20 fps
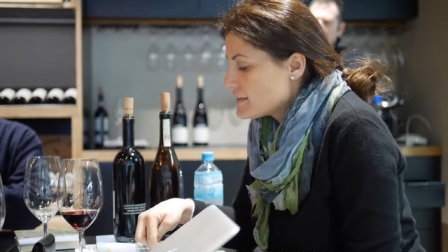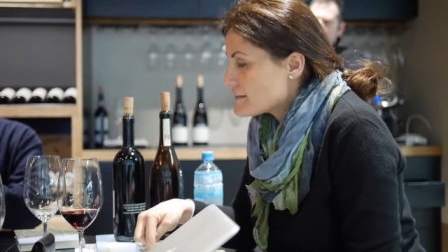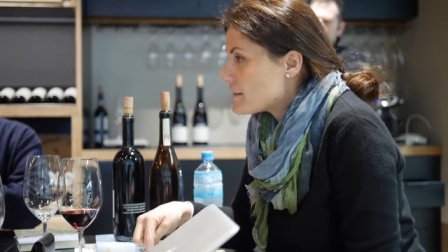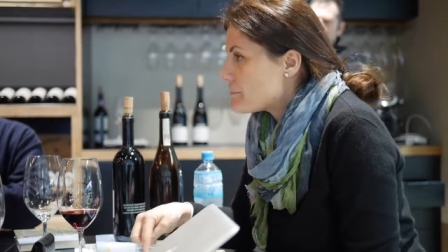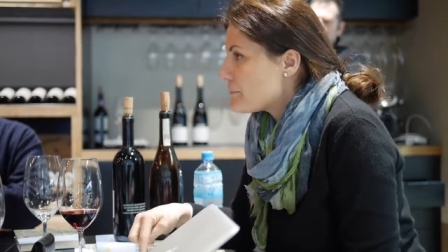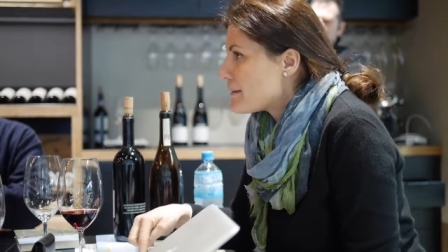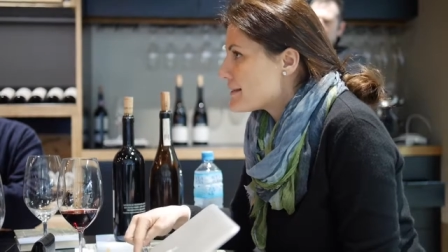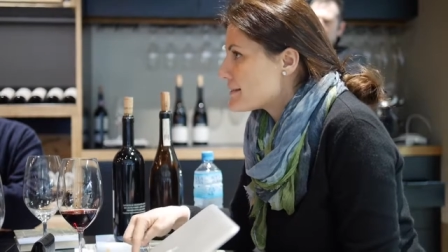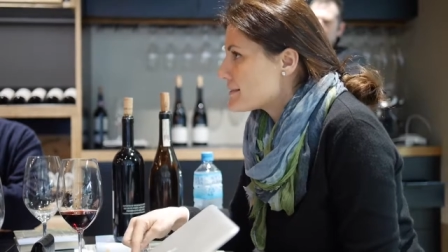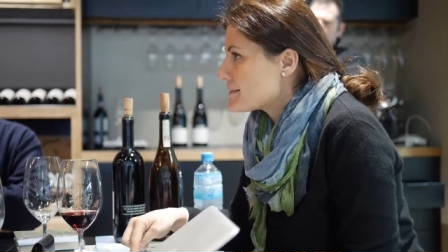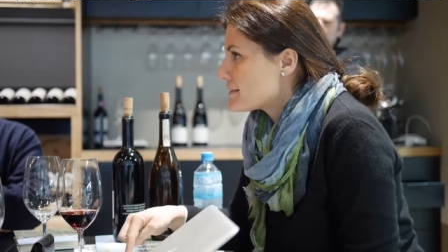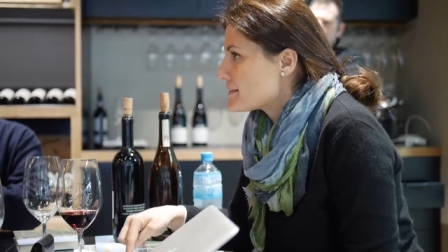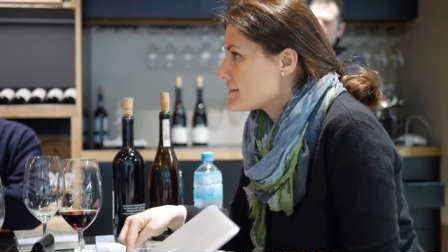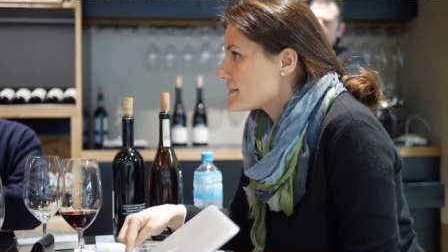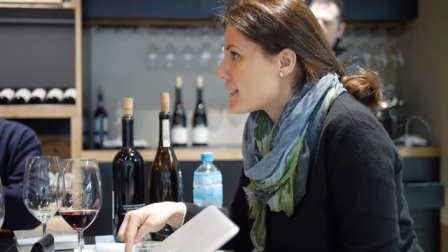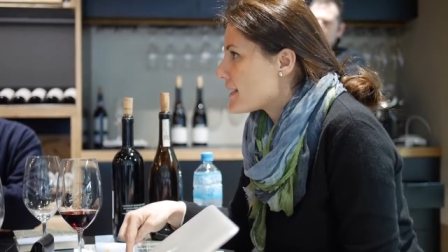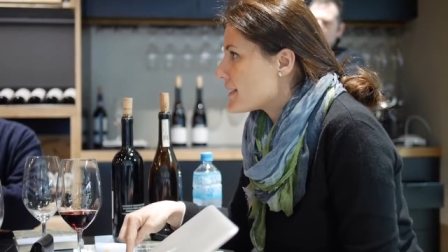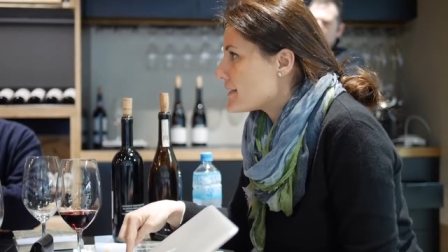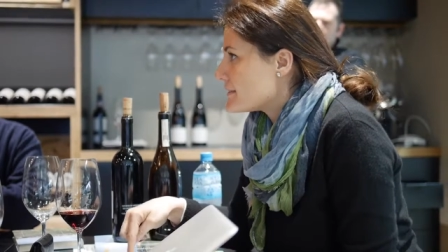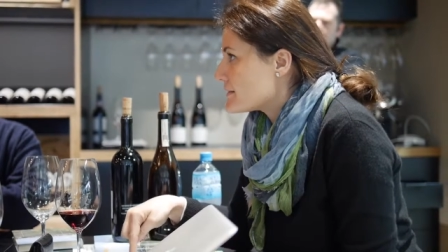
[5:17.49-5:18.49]
the best
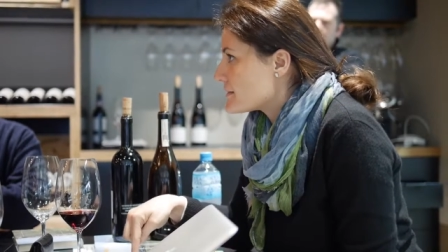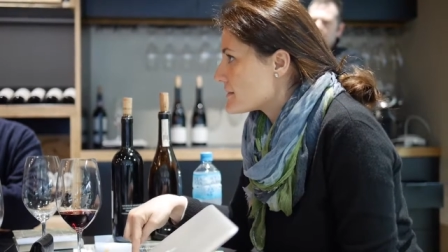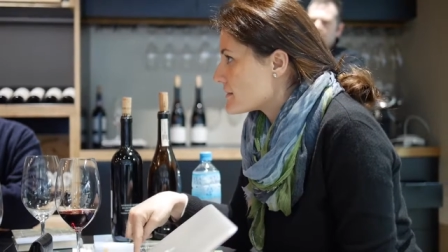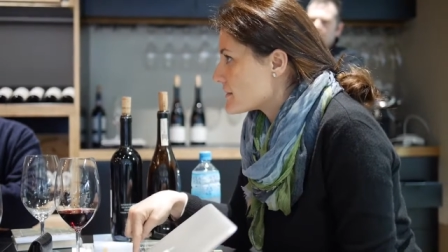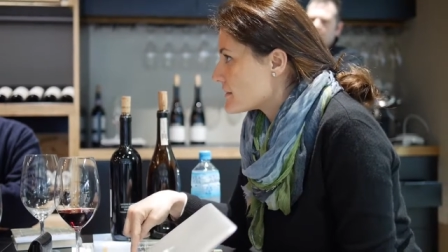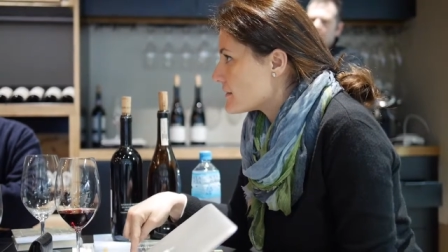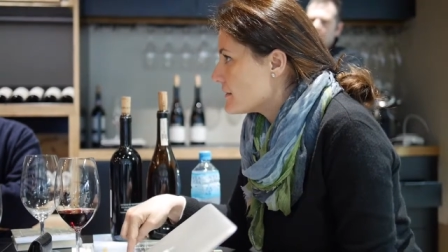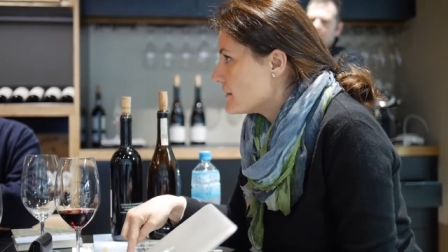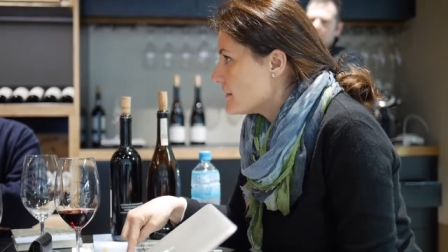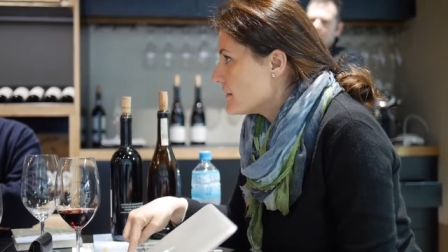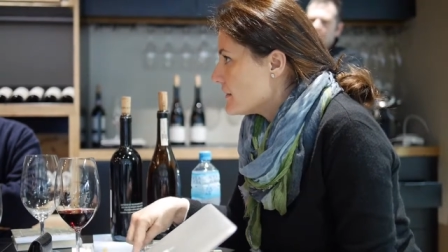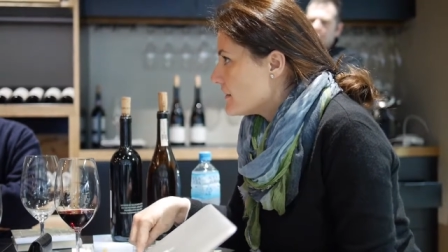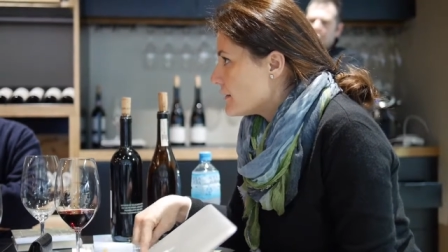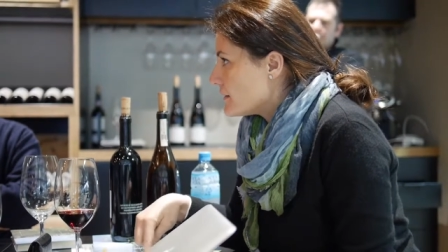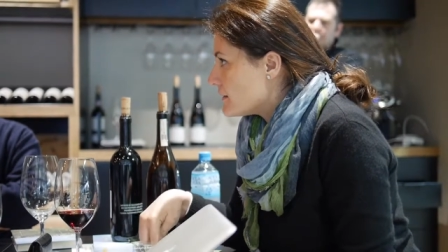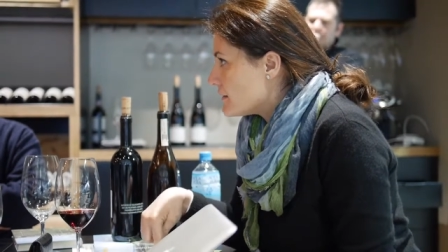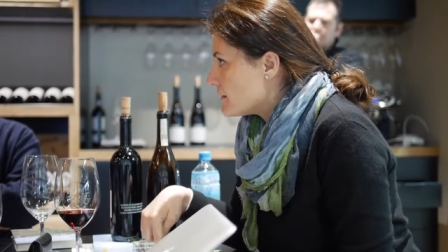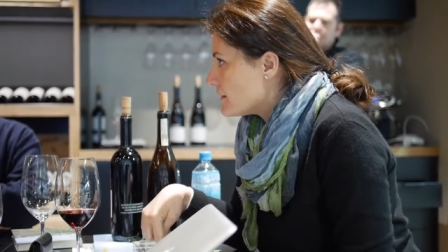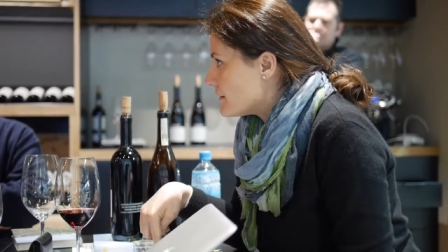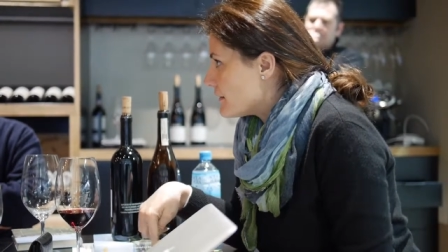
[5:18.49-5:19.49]
sites
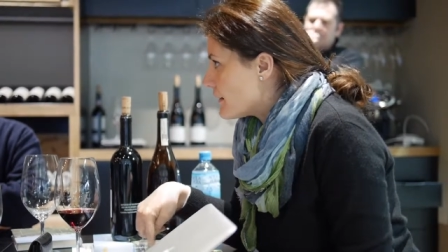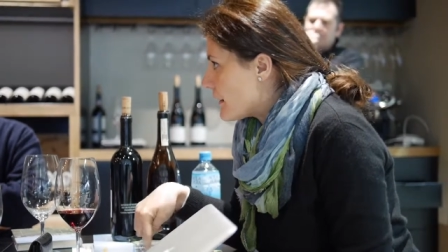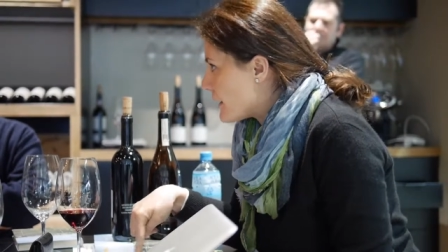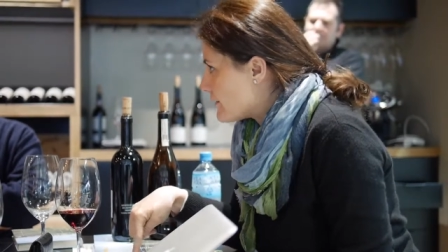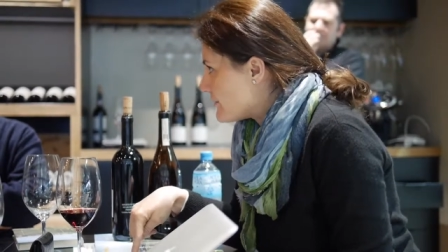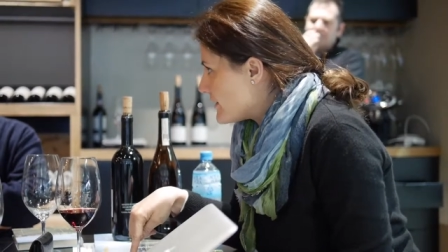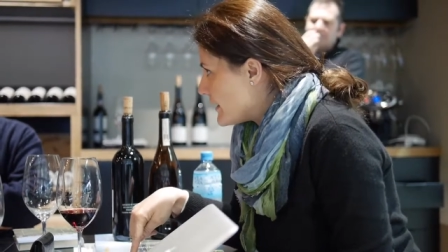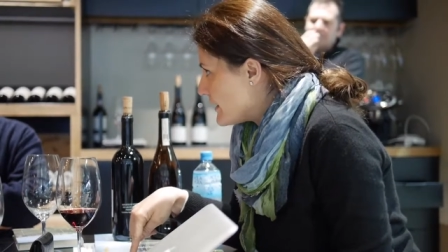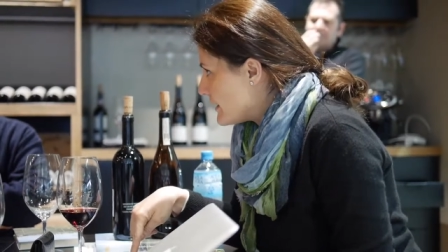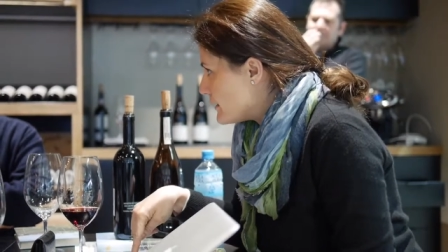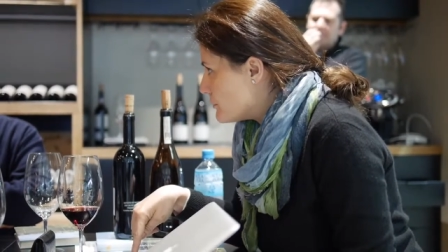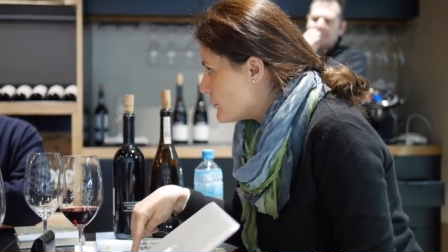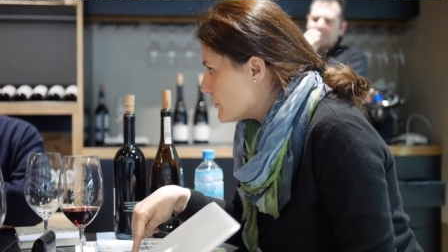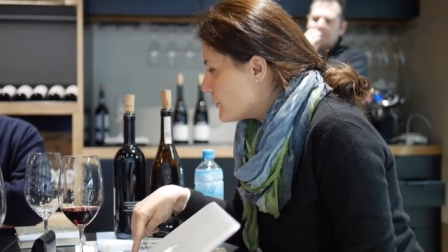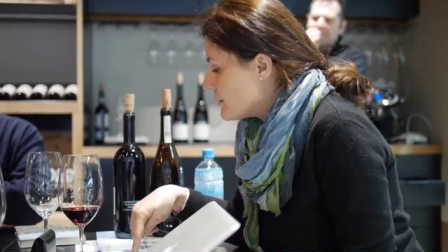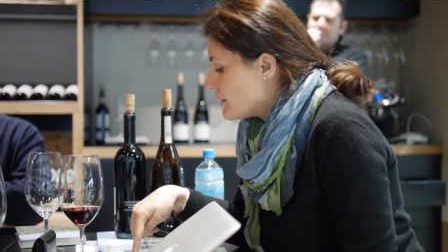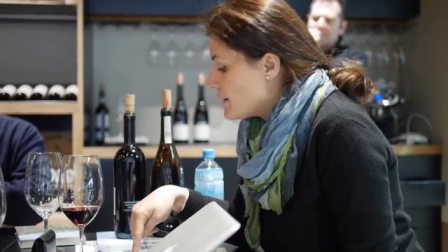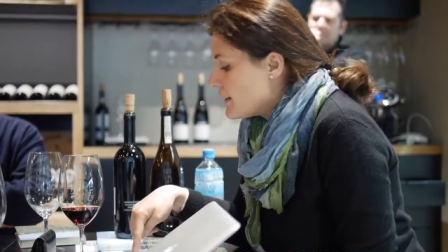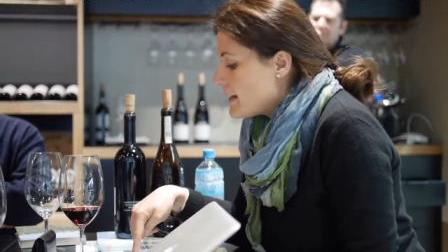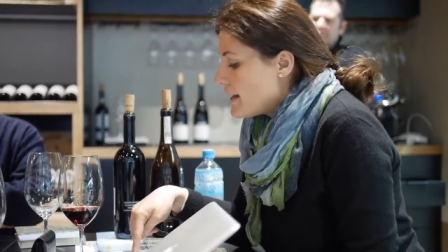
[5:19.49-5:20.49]
available.